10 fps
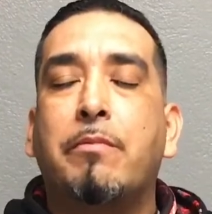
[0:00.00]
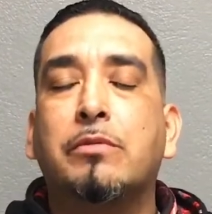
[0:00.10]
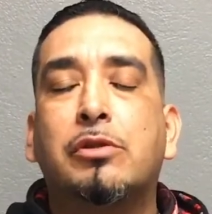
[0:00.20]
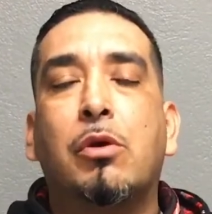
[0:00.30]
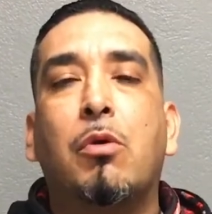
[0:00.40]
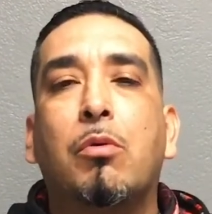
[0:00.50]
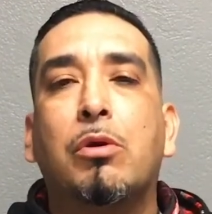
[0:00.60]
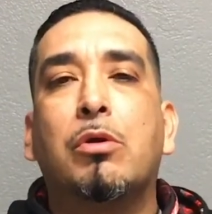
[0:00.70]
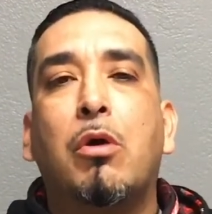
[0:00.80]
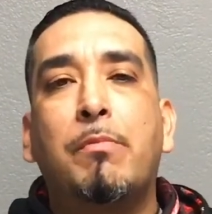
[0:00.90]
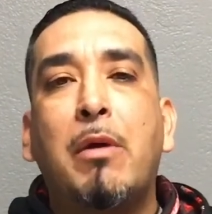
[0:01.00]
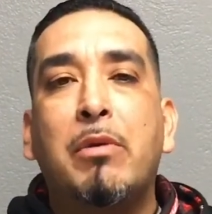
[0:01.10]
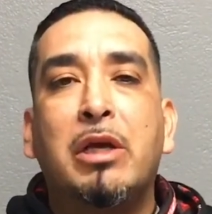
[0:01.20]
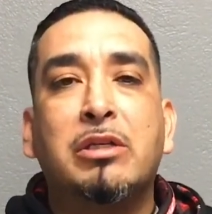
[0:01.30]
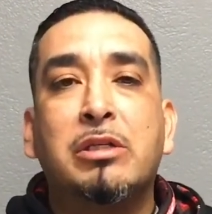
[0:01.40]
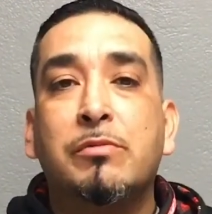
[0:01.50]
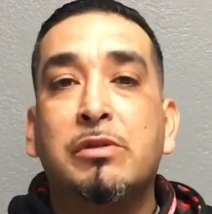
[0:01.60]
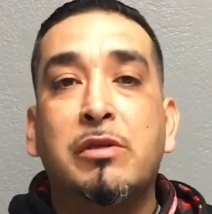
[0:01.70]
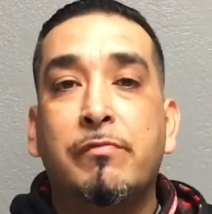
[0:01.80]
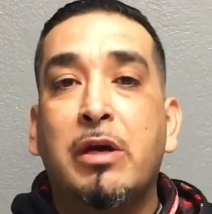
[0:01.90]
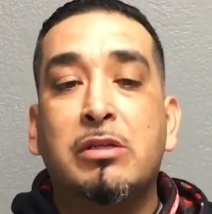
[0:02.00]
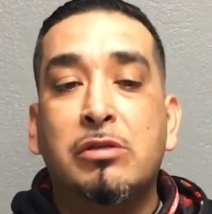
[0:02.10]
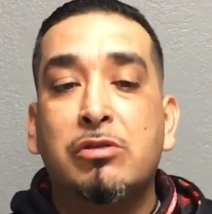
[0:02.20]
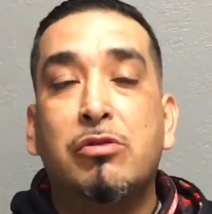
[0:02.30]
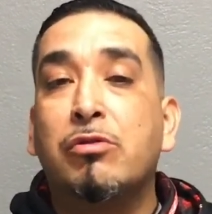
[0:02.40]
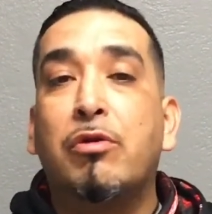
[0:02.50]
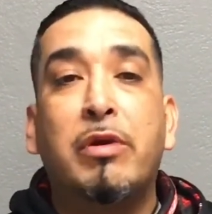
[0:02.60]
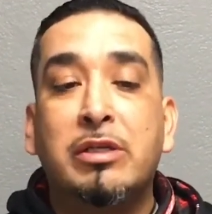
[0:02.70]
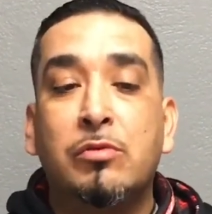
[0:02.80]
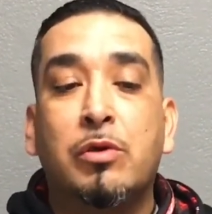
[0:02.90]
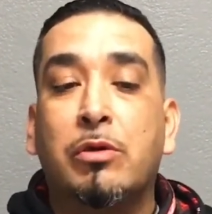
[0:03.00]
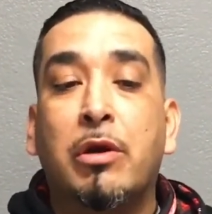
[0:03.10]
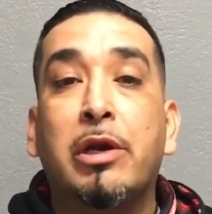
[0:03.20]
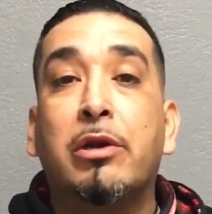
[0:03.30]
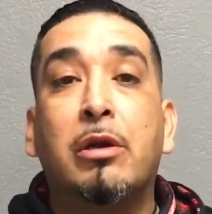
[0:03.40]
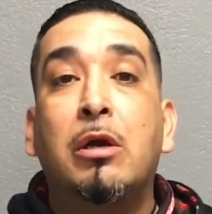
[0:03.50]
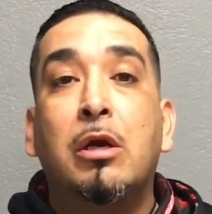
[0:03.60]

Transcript: So my relationship with Steve Messis, there is a little greater.